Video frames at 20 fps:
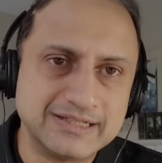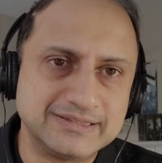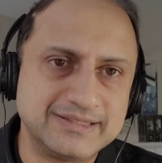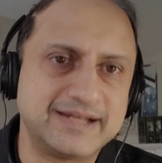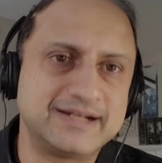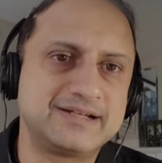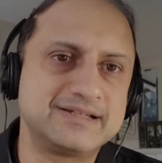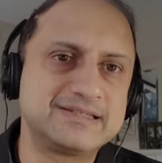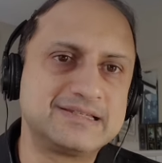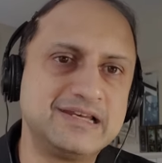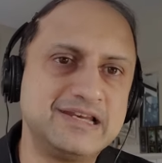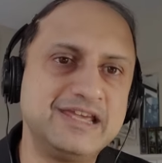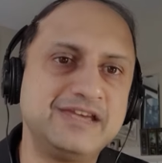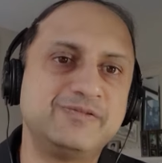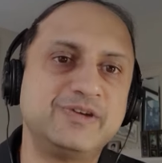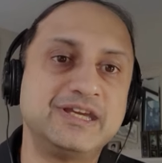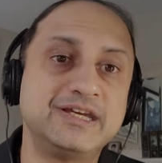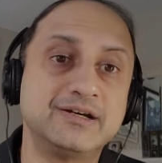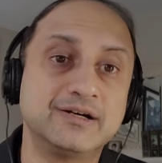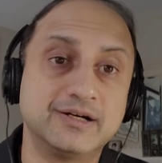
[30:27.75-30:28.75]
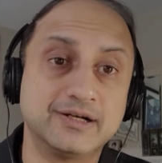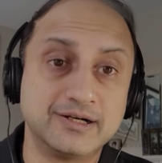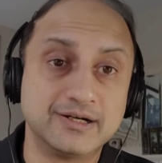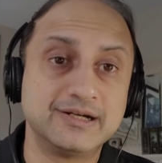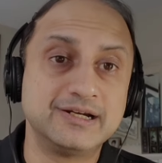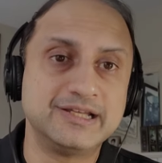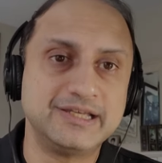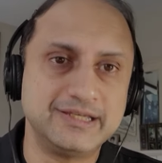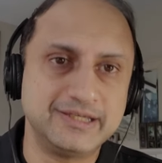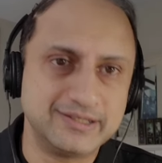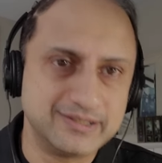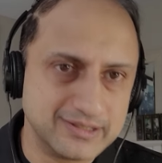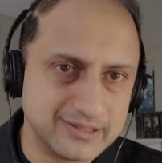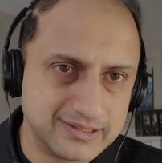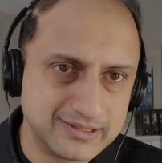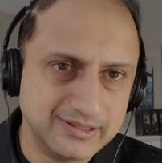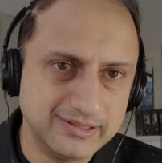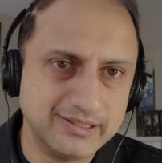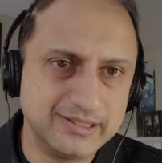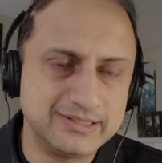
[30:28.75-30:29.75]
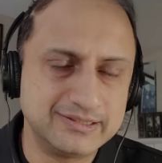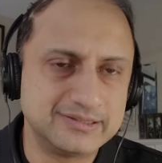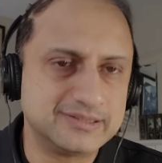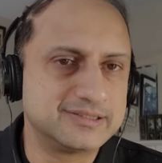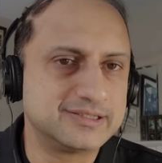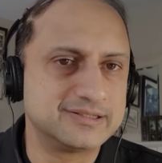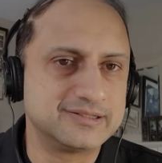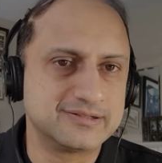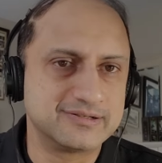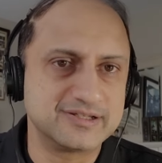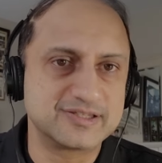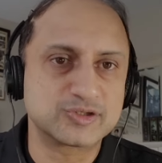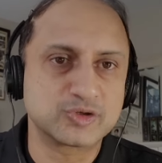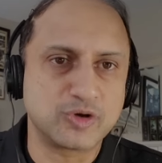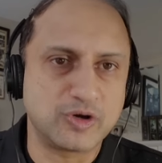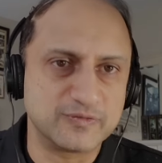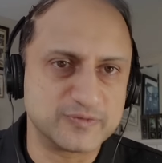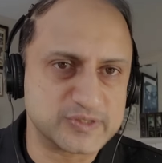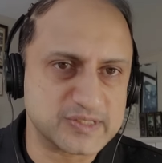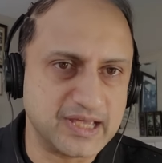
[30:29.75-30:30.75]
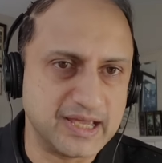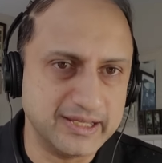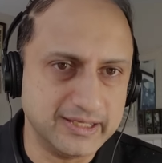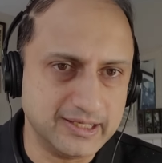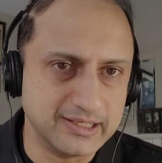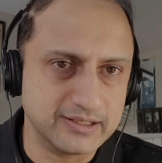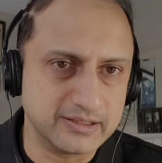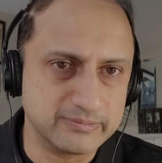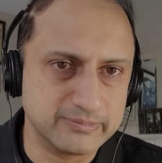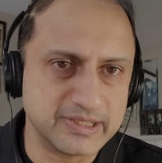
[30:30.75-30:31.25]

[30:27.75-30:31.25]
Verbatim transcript: that is leaving early in the risk-off cycle